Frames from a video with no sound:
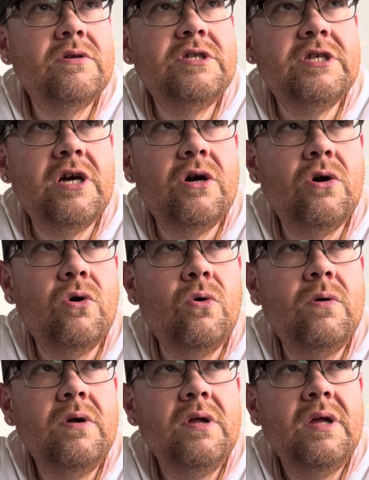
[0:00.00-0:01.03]

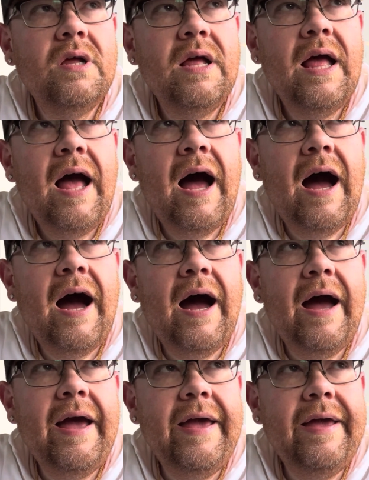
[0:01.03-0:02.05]
So
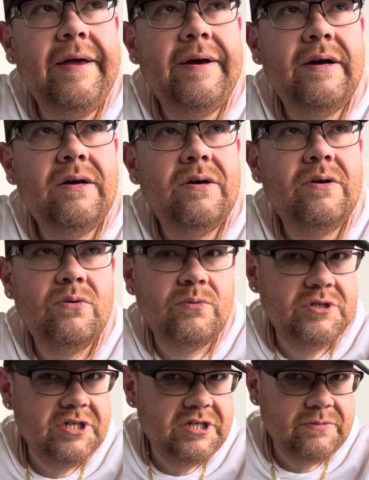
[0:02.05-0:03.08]
I
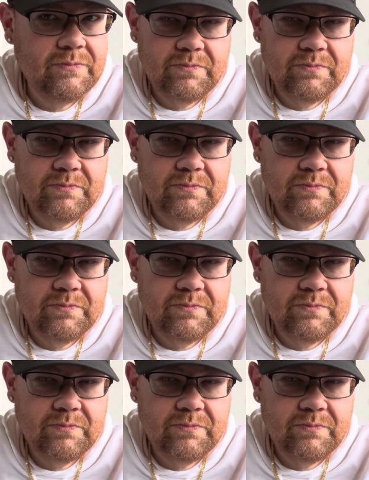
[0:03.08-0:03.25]
was just,